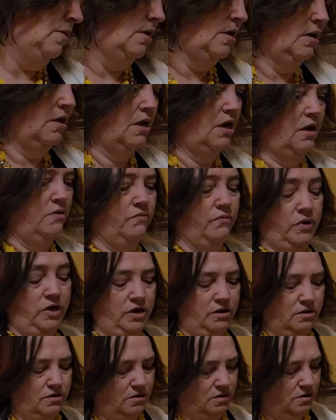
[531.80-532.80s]
I can't
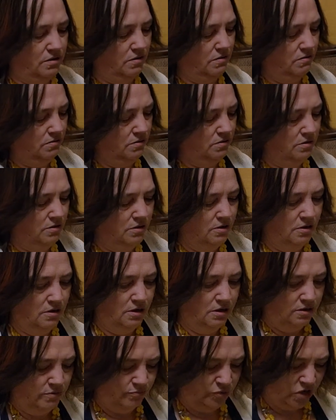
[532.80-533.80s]
read the
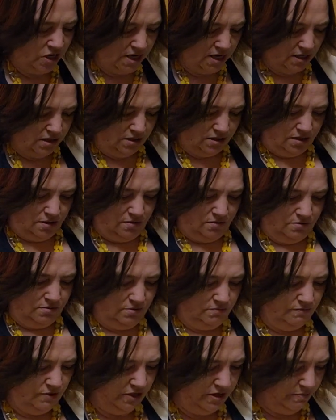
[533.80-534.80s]
brand though,
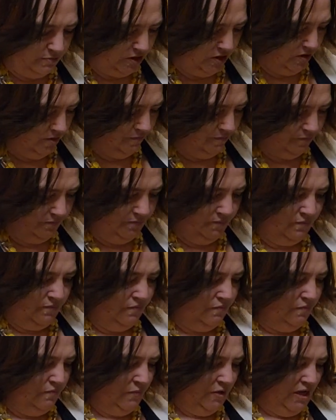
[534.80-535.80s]
but let me,
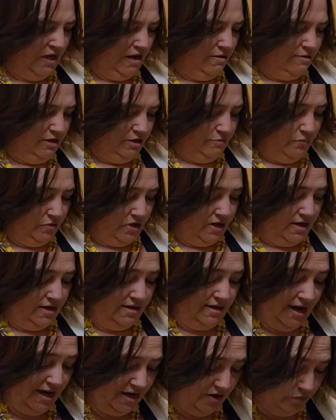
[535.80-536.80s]
I mean the brand,
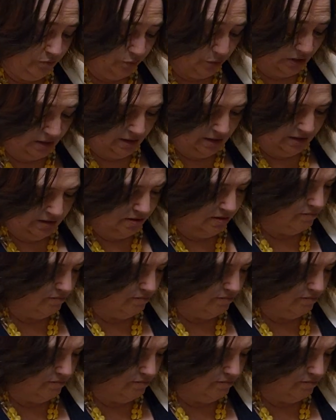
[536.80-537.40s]
I can read it,